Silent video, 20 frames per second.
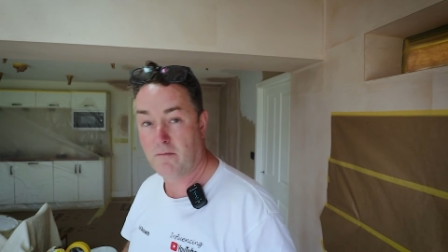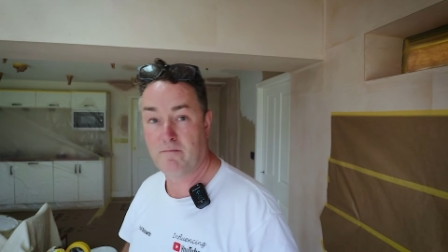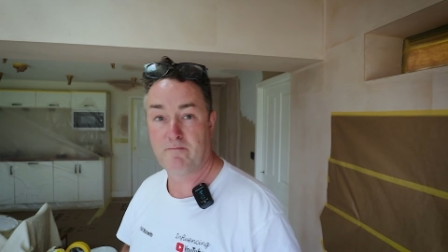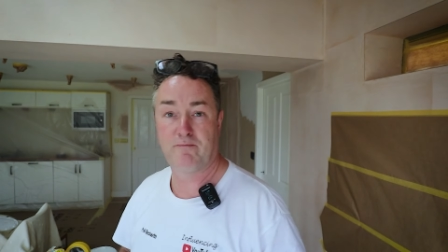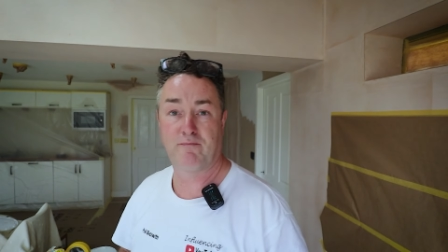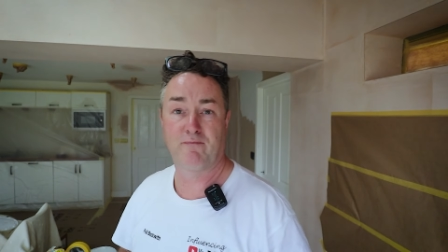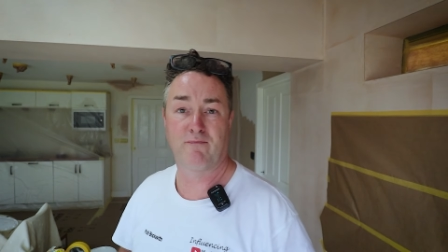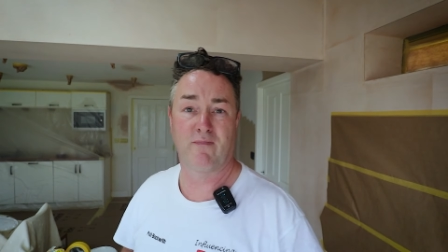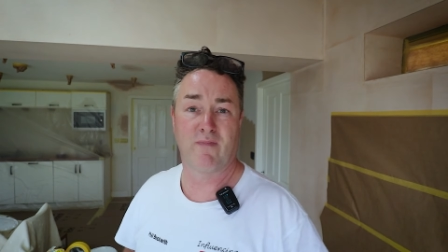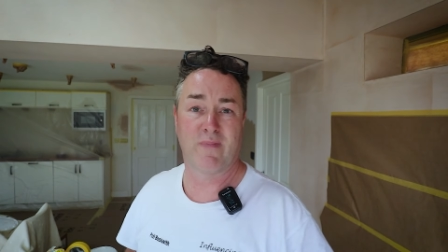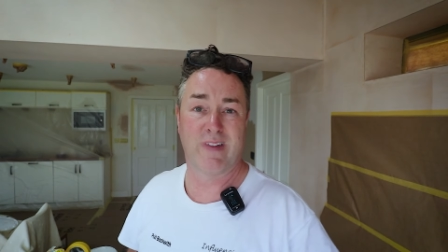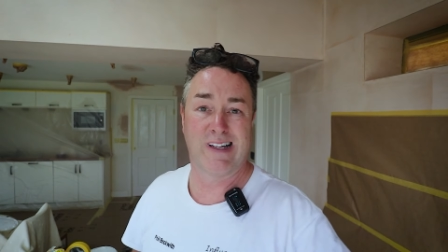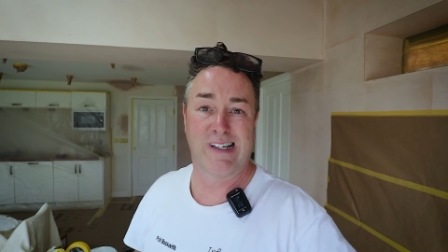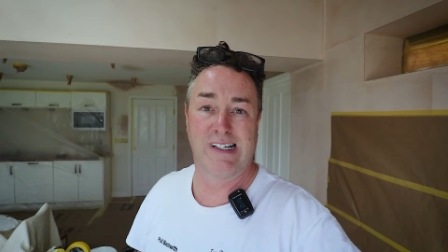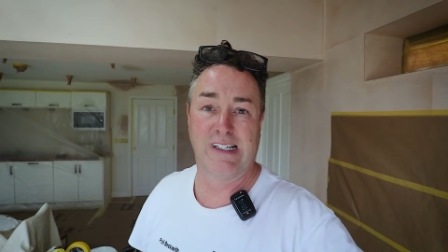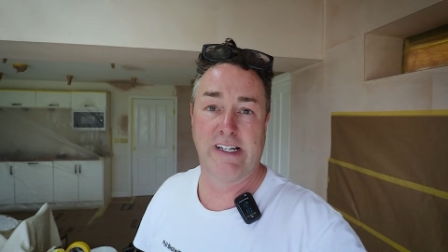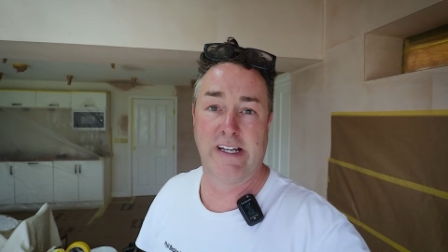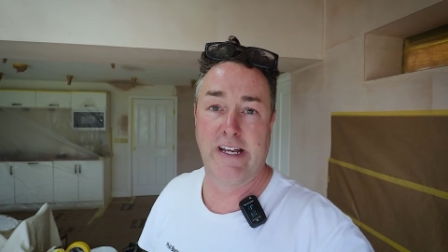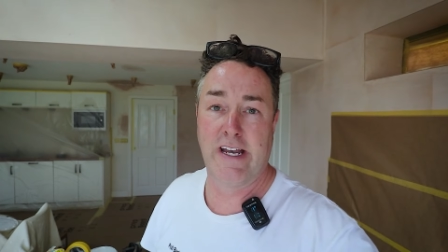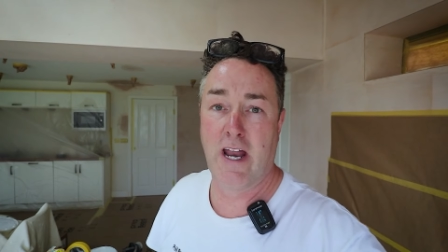on,
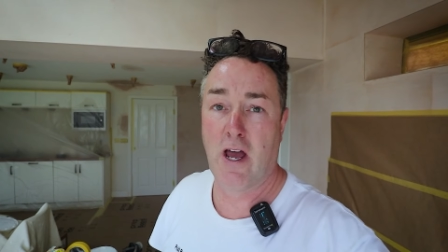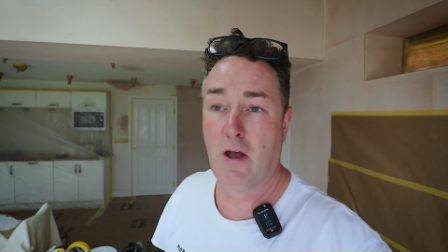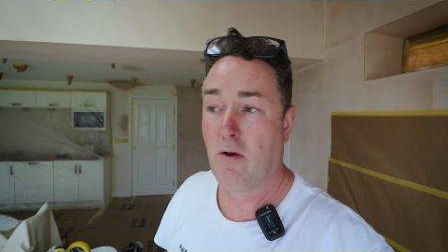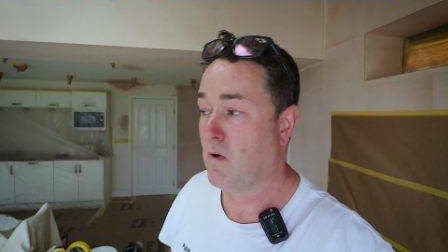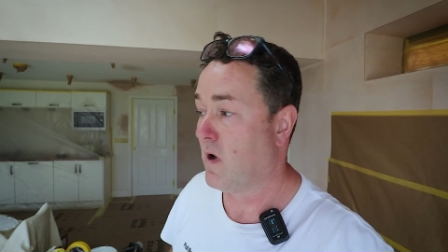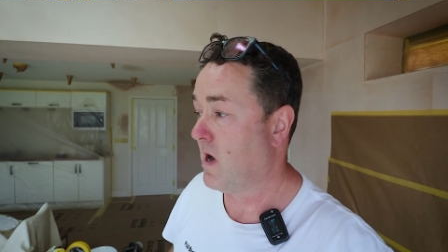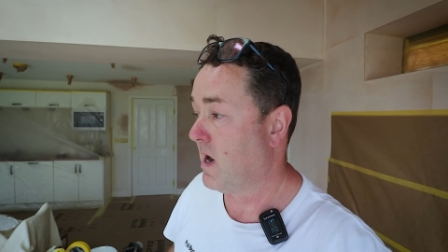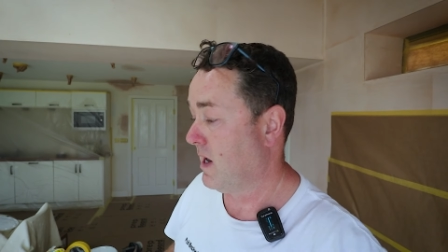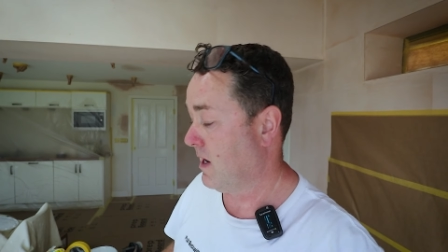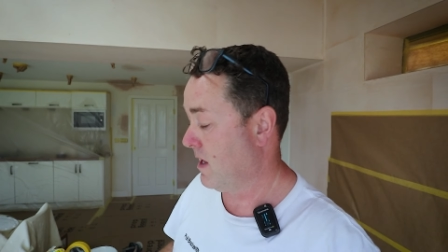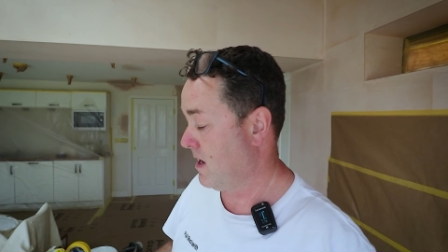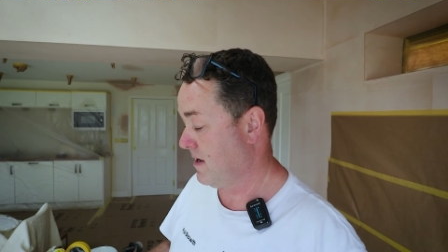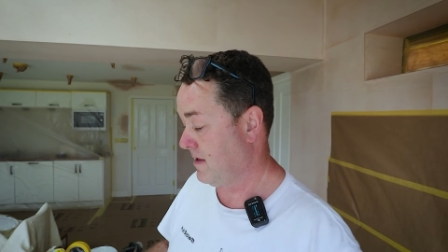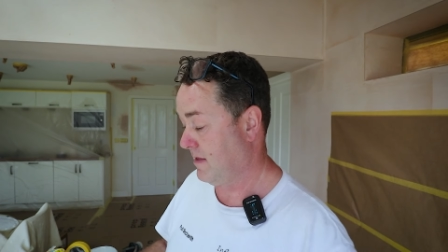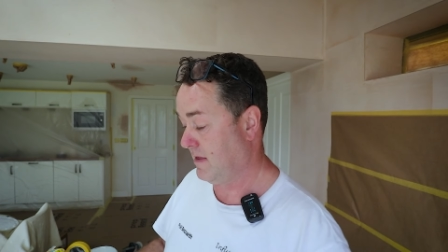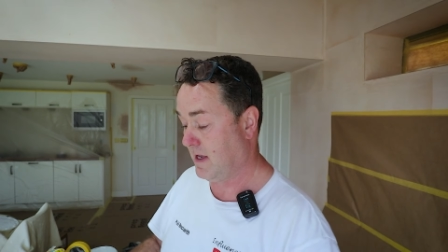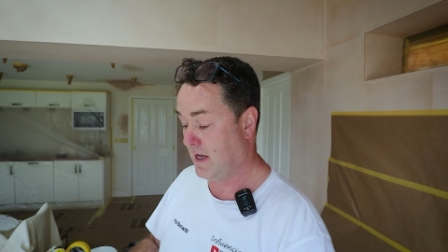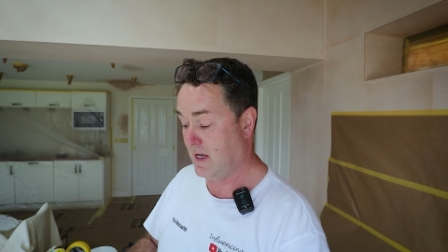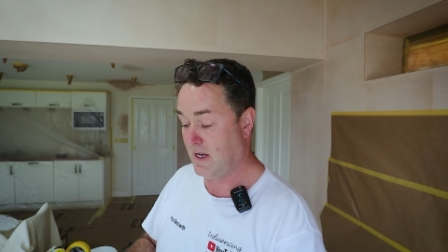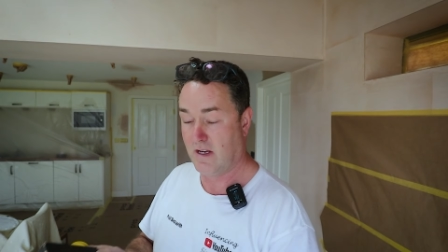you know I
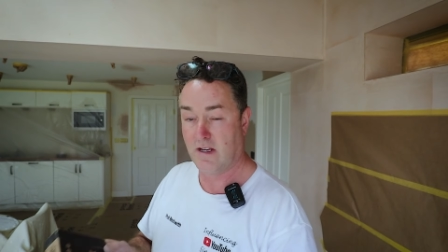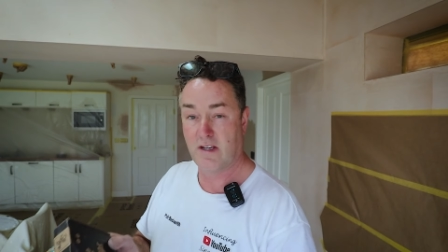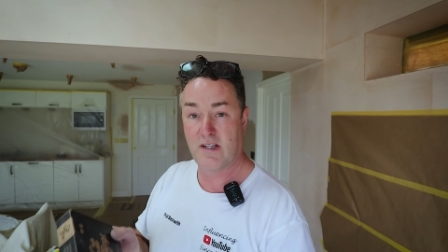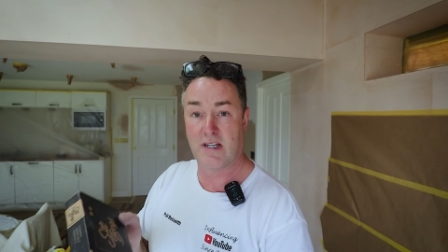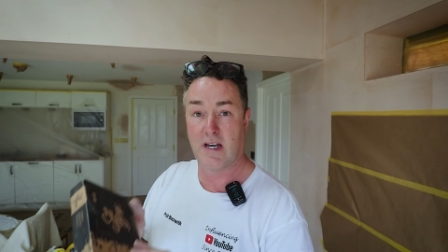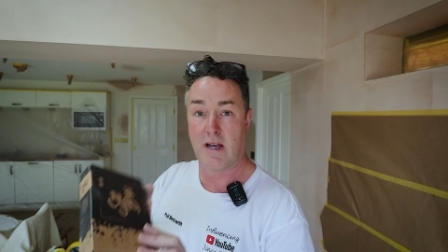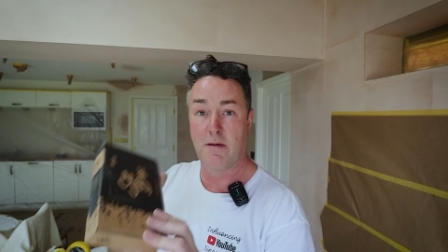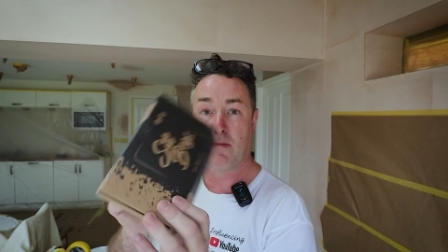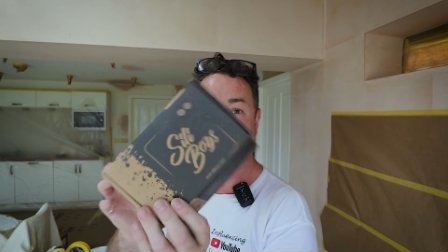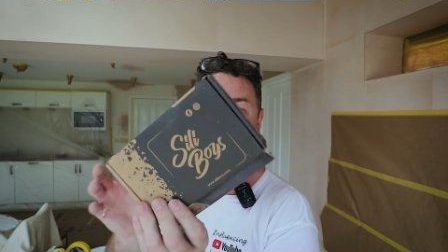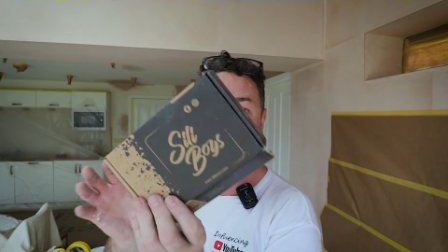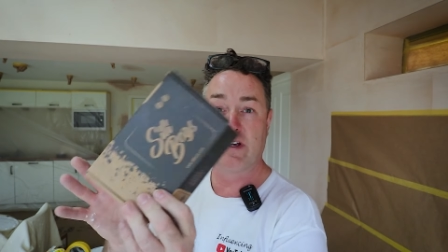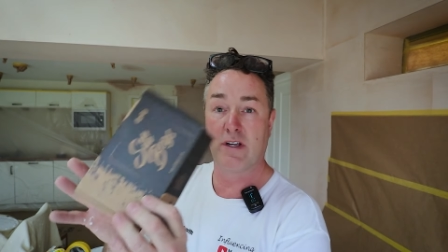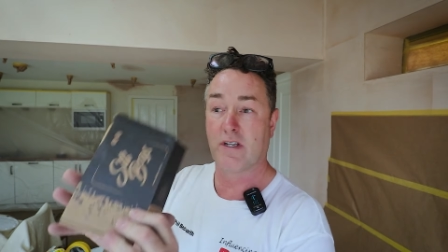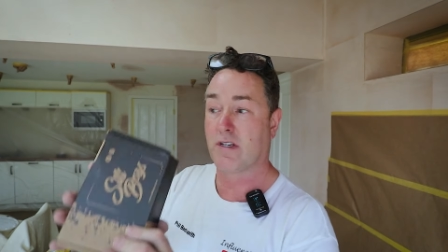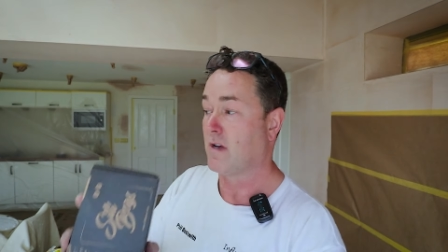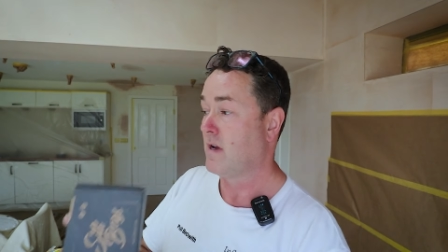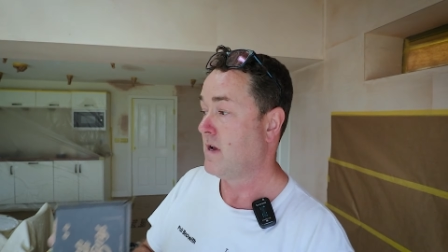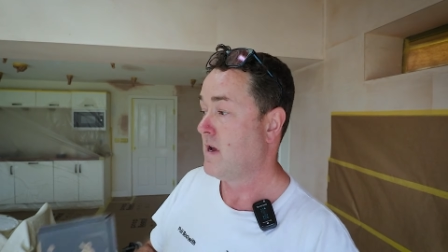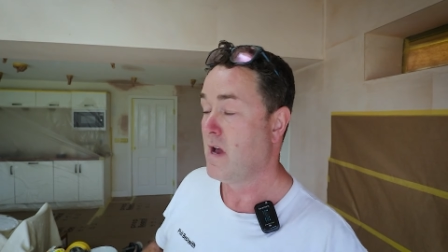like the Silly
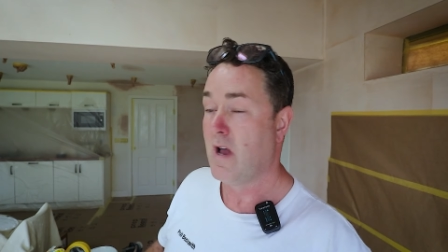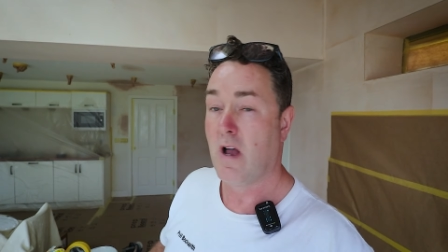Boys.